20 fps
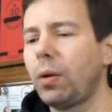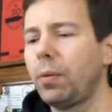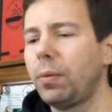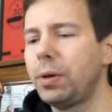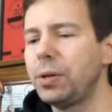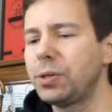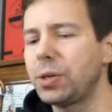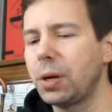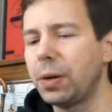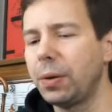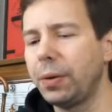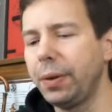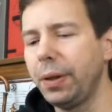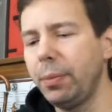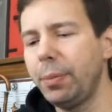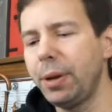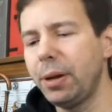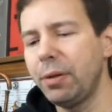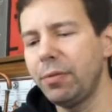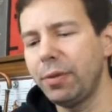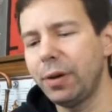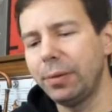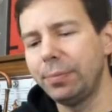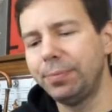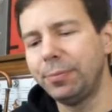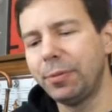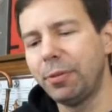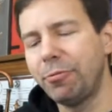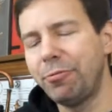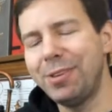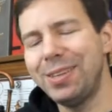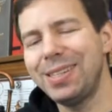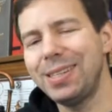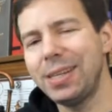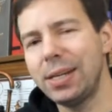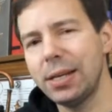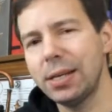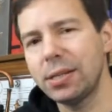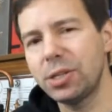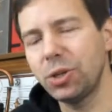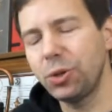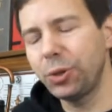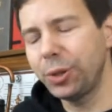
it's got a little bit of a fizziness to